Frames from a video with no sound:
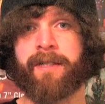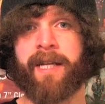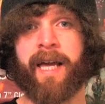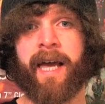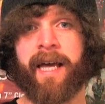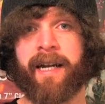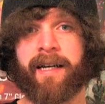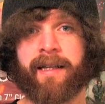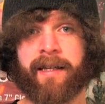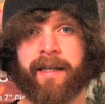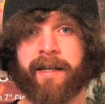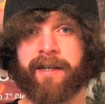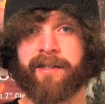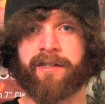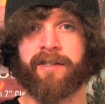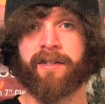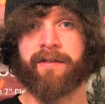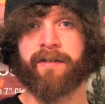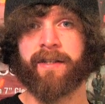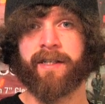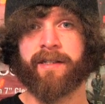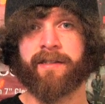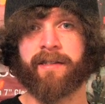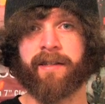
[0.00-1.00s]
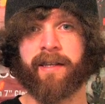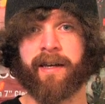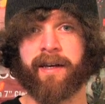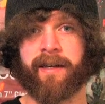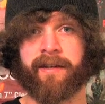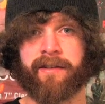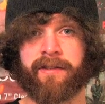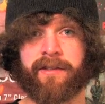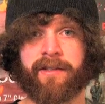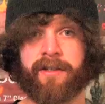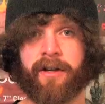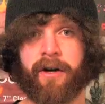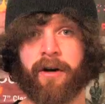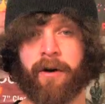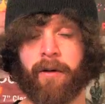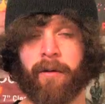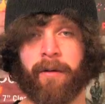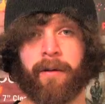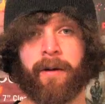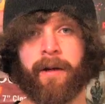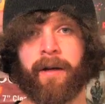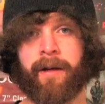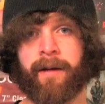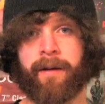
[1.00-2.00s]
10 list of these things,
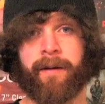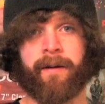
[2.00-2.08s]
so...